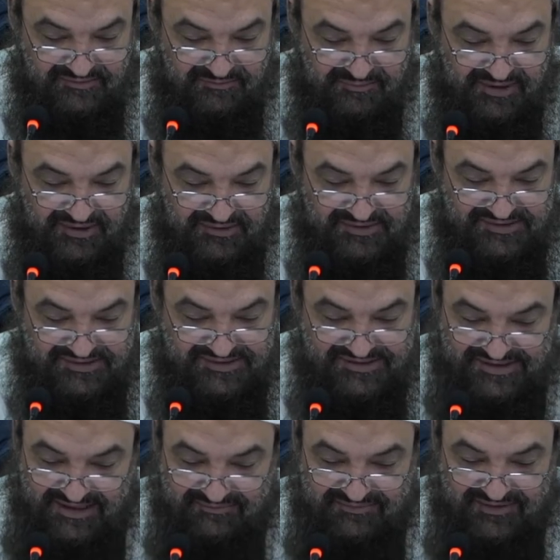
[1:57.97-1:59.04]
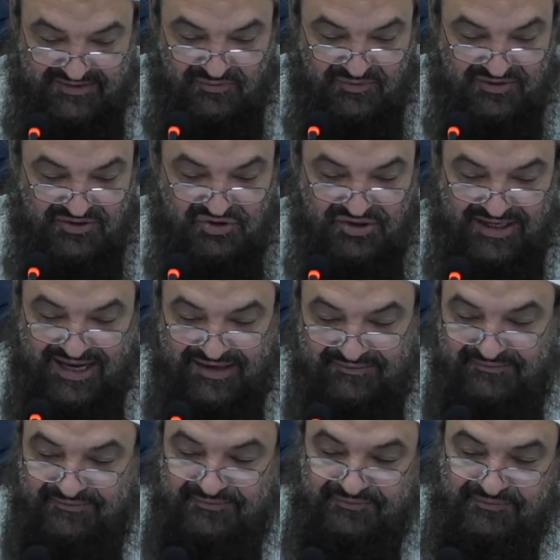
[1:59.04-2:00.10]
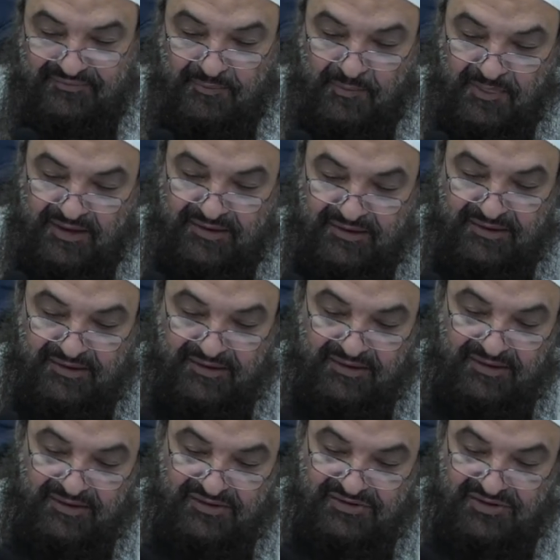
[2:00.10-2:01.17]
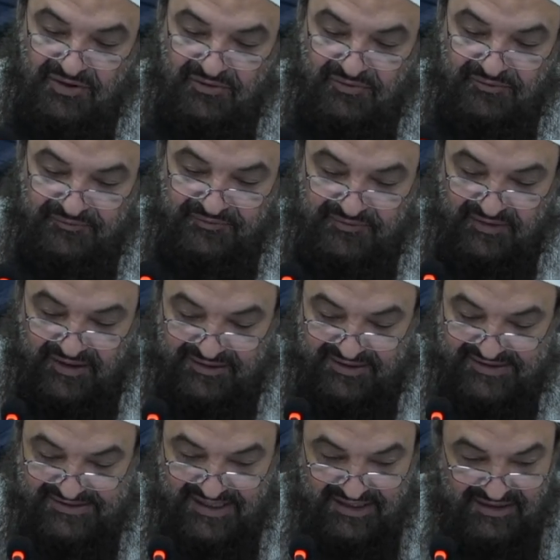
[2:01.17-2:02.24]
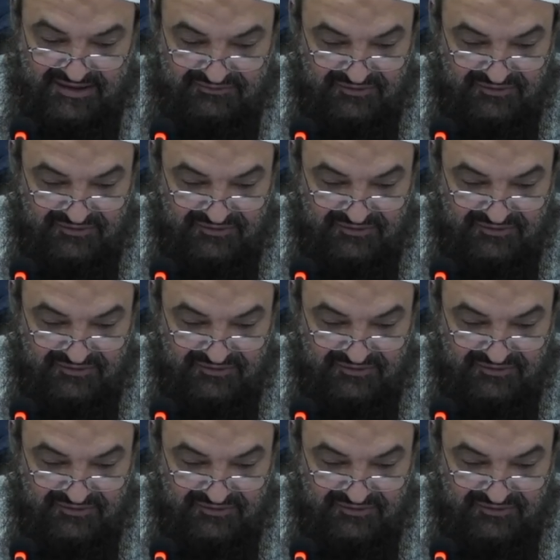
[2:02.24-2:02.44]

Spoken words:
pillars, same thing with the jihad. So understanding the